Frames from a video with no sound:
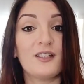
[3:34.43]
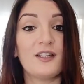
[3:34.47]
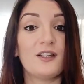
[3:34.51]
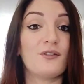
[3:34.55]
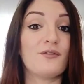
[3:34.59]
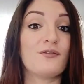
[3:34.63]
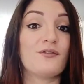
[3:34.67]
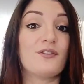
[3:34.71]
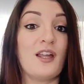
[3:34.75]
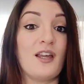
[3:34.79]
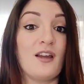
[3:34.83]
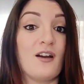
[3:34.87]

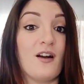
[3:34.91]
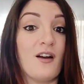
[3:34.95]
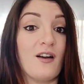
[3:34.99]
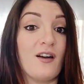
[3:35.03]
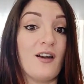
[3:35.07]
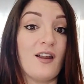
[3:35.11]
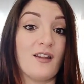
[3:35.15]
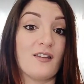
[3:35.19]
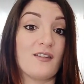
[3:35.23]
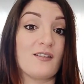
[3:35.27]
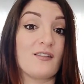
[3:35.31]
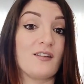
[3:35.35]
if they
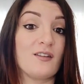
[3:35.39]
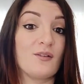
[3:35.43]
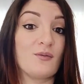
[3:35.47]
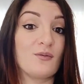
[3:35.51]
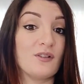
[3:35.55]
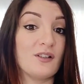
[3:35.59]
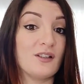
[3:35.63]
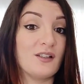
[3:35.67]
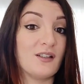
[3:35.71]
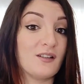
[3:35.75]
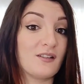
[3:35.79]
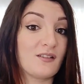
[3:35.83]
are as
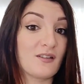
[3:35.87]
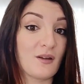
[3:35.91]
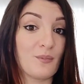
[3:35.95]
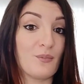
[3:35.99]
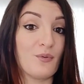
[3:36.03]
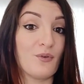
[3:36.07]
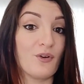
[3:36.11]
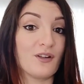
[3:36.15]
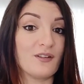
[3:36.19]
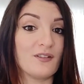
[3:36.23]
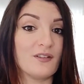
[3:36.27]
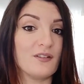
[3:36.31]
equally
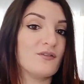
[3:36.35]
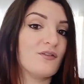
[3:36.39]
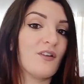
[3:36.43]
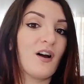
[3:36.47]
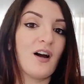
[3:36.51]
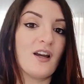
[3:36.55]
supportive.